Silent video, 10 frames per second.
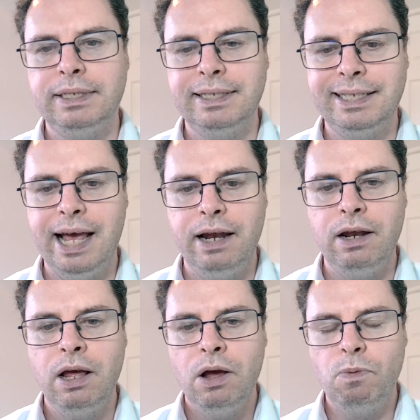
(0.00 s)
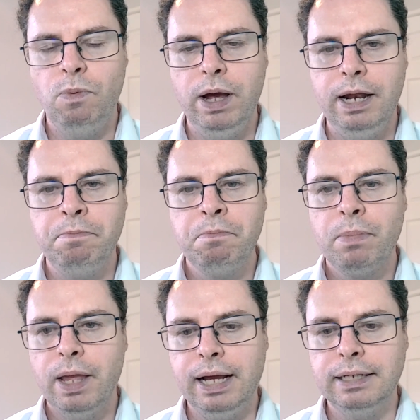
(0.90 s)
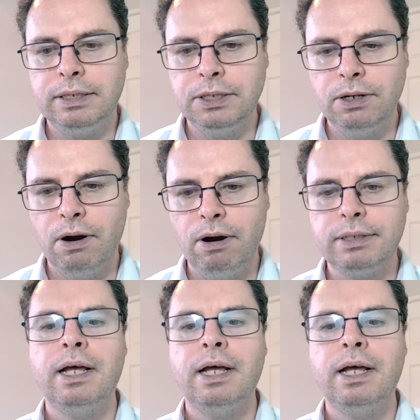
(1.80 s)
10 win against the Sharks.